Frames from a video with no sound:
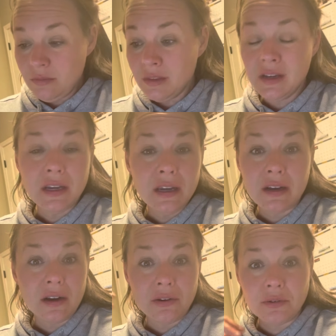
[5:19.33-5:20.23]

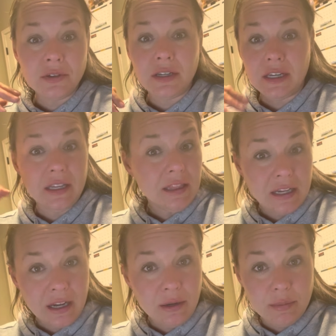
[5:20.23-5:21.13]
again, I don't really get
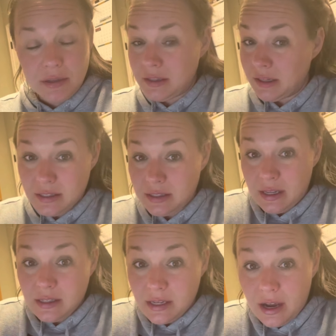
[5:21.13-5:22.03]
that, but that's
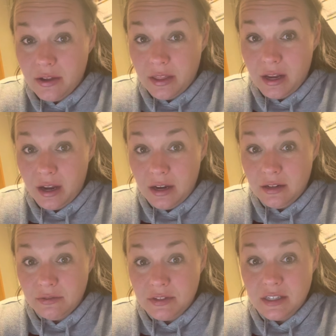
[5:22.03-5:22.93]
that's how they kind
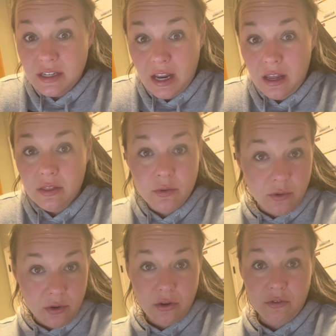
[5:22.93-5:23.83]
of stay the
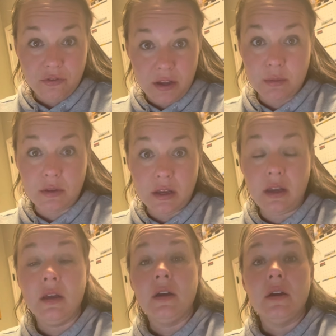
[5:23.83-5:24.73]
royal
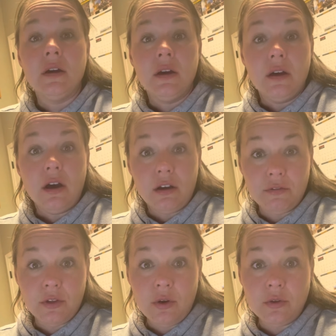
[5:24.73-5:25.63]
family
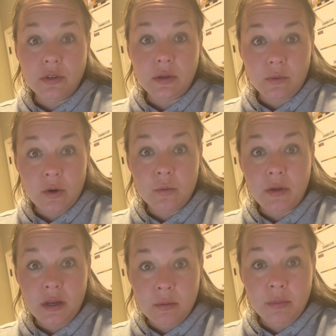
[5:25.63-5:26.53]
of the Holy
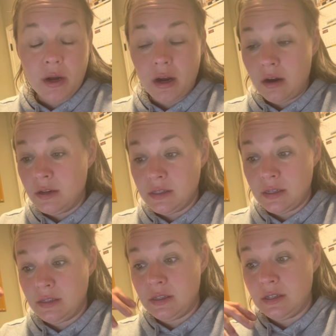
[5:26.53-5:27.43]
Roman Empire? Is
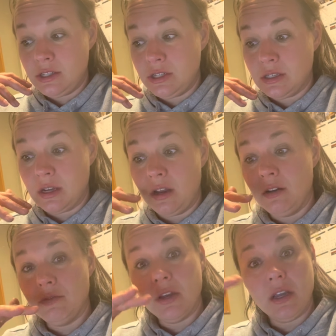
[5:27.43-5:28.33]
is this just kind
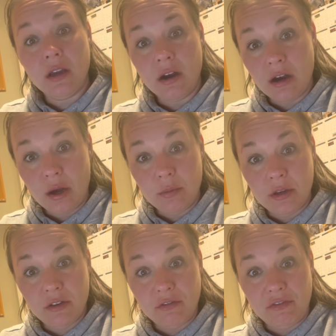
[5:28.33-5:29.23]
of like
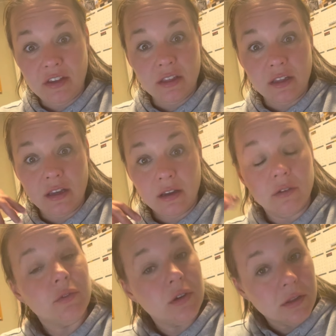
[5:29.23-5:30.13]
common feeling
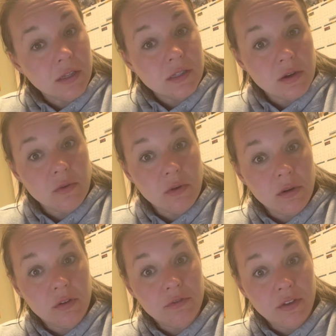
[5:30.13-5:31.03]
of well, that's our
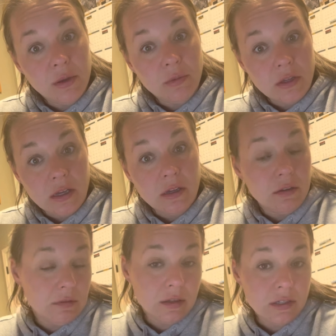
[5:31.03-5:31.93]
royal family
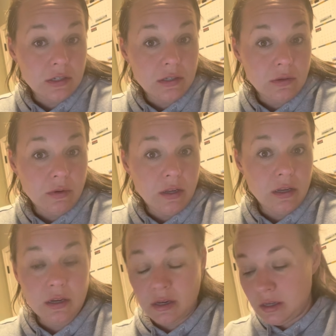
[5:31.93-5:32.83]
and that's just the way that
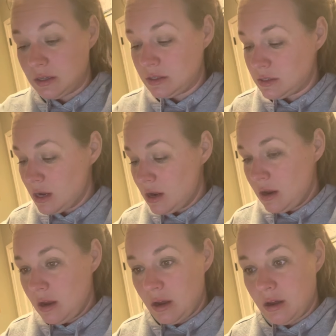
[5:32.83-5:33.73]
it is?
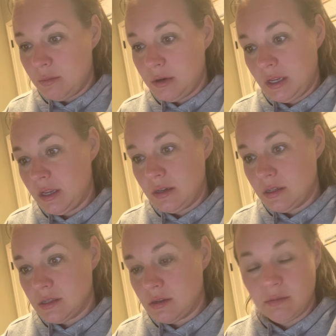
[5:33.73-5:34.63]
Uh, but again,
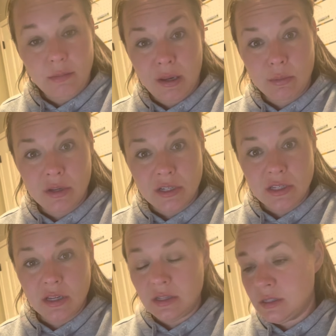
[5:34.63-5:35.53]
doesn't make much
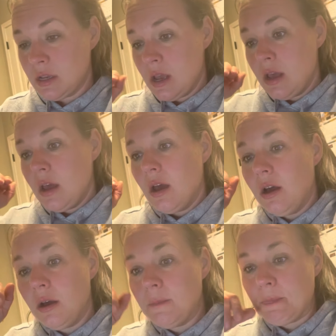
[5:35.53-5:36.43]
sense.
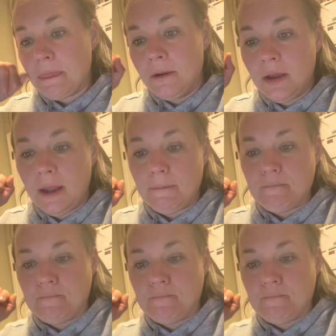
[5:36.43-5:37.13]
Um, okay,